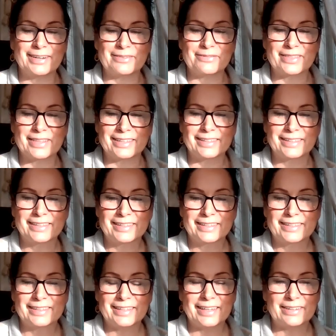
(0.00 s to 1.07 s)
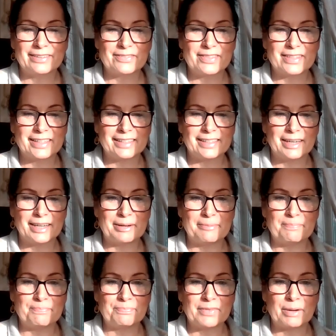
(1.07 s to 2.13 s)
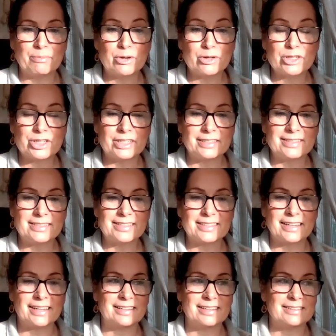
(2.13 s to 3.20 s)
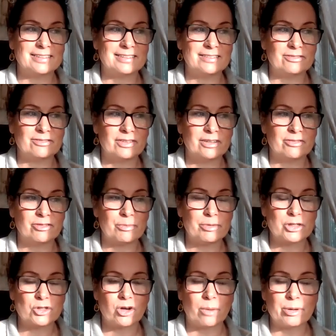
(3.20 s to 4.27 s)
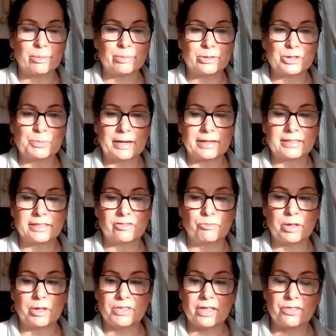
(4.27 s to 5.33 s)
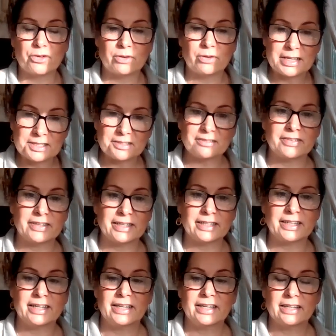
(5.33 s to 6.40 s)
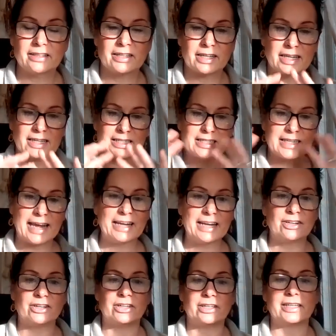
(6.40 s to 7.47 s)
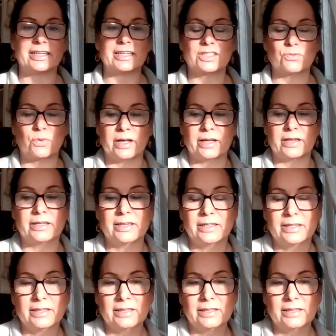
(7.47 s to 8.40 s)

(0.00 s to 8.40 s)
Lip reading: of the emotions and from a trauma perspective. But then the rest of it, the container is what